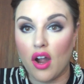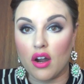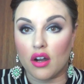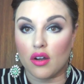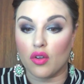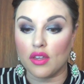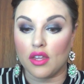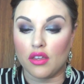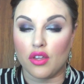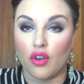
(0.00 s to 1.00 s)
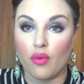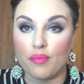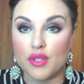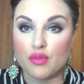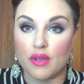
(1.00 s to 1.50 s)
are, you know,
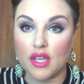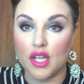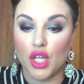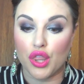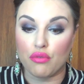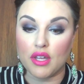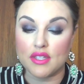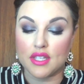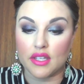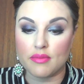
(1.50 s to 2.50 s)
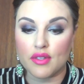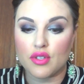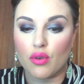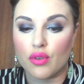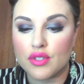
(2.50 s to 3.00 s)
between 3 and 6
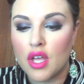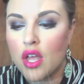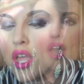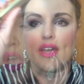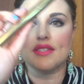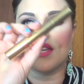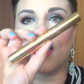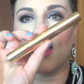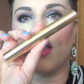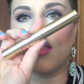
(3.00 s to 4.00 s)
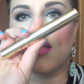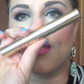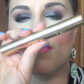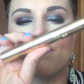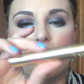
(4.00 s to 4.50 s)
months old. YSL
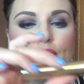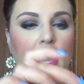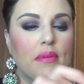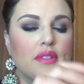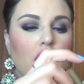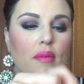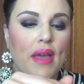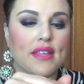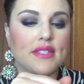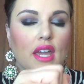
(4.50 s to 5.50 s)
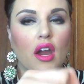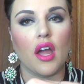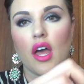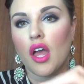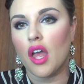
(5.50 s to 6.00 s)
Baby Doll
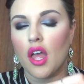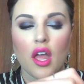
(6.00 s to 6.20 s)
Mascara.